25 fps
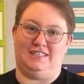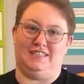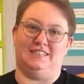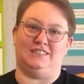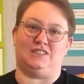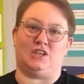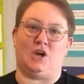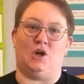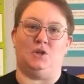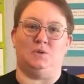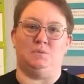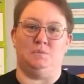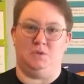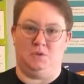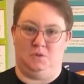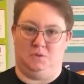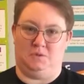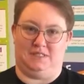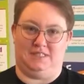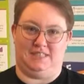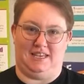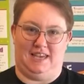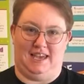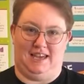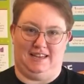It's called moon
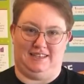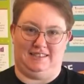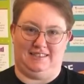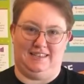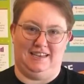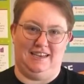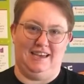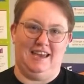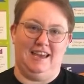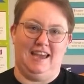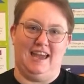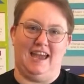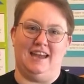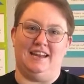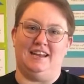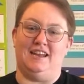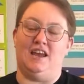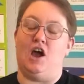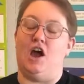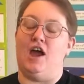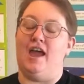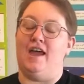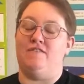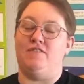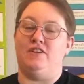sand,
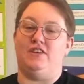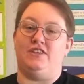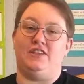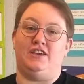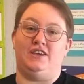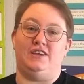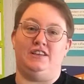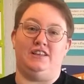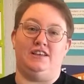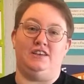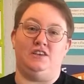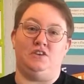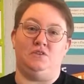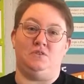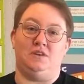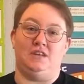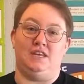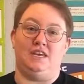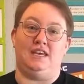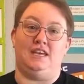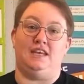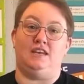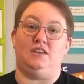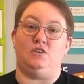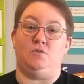and everything that you need,